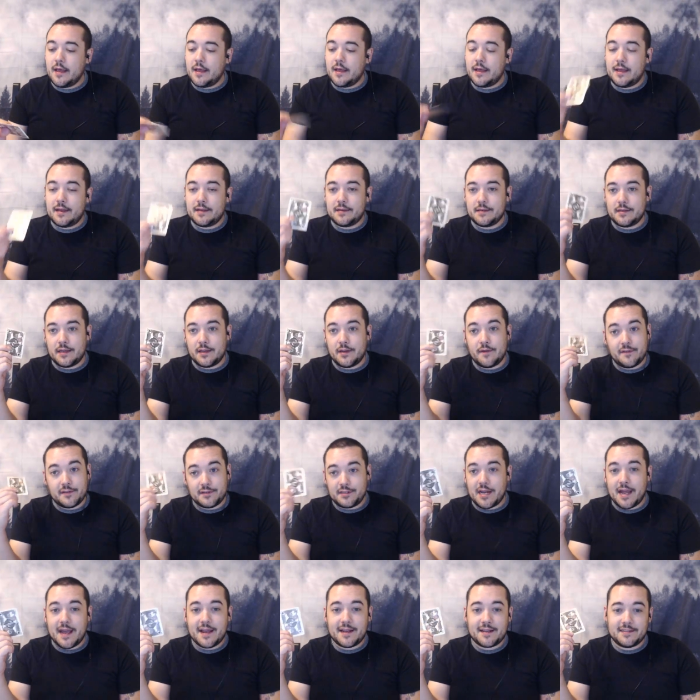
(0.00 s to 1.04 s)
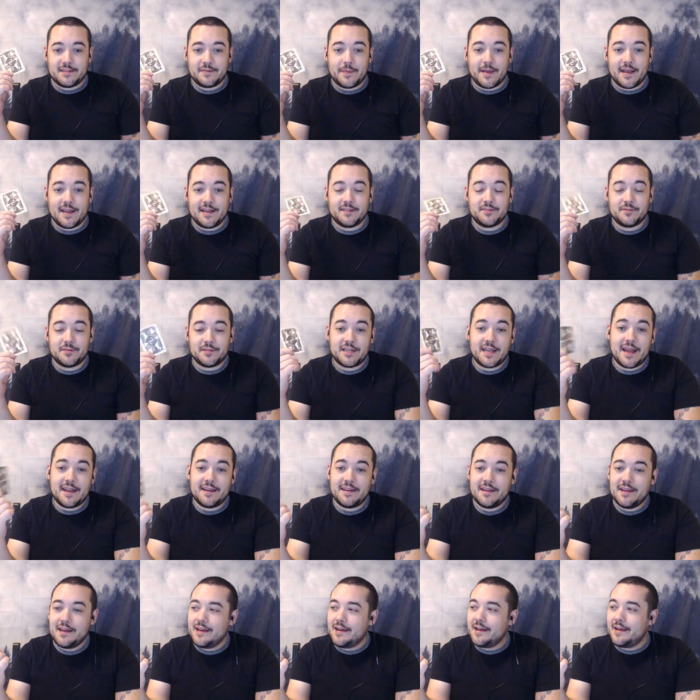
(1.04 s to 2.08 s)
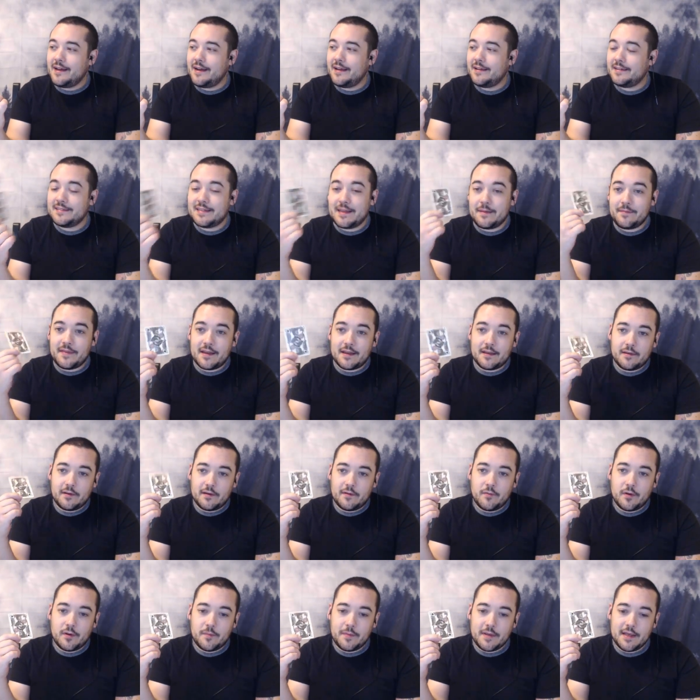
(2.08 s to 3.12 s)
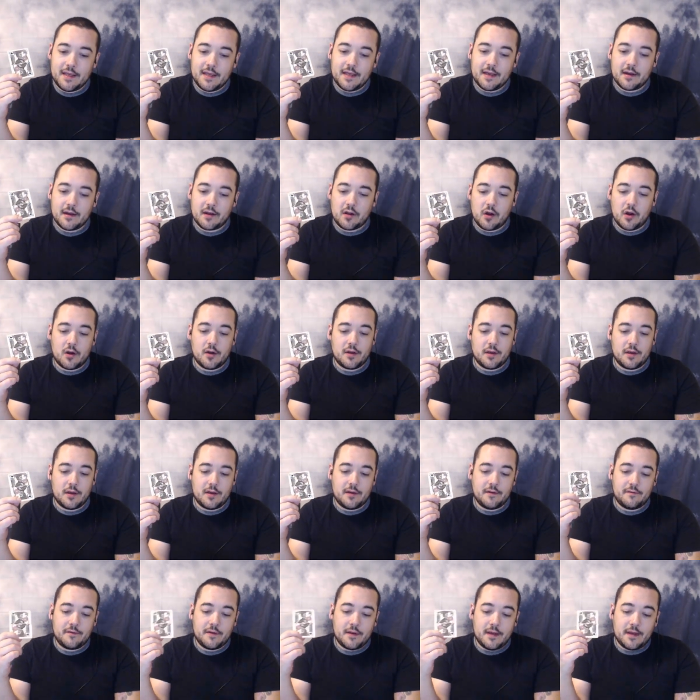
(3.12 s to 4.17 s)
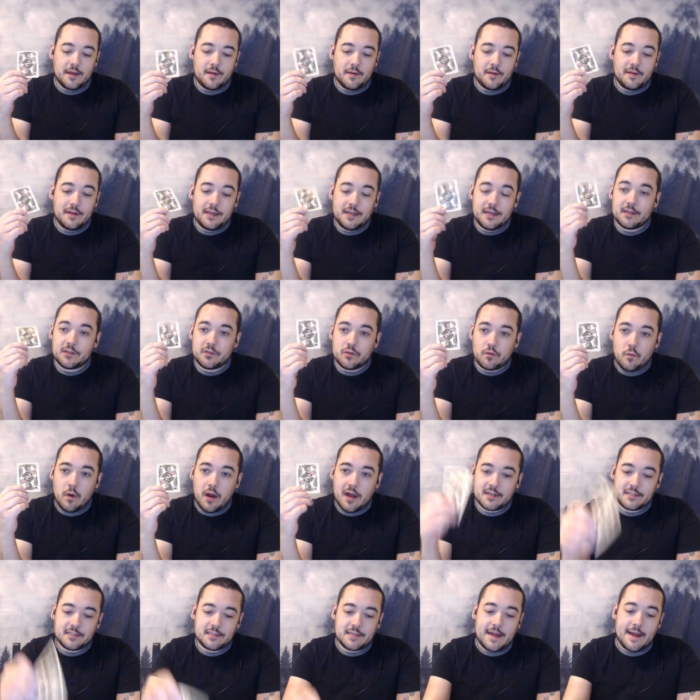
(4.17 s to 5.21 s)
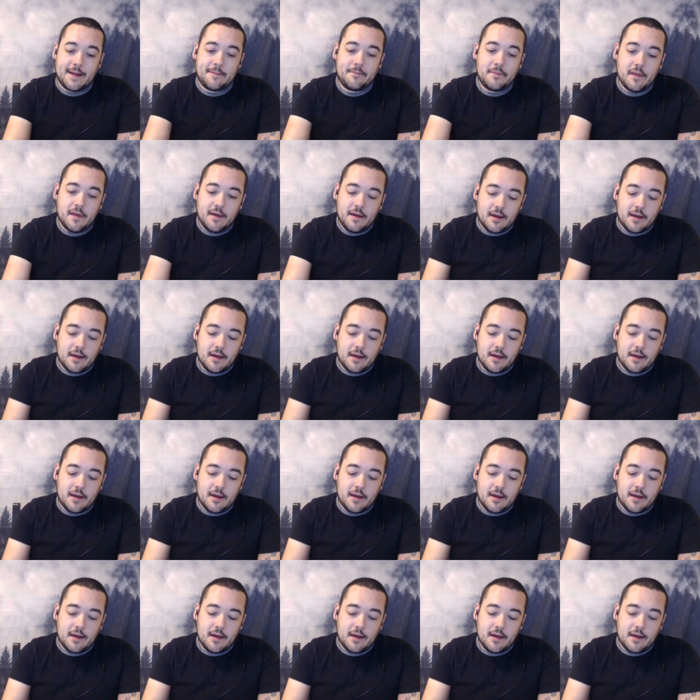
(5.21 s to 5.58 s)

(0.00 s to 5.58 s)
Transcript: and uh, you have the jack of spades, which again, uh, same thing, would be a card of needing to watch that.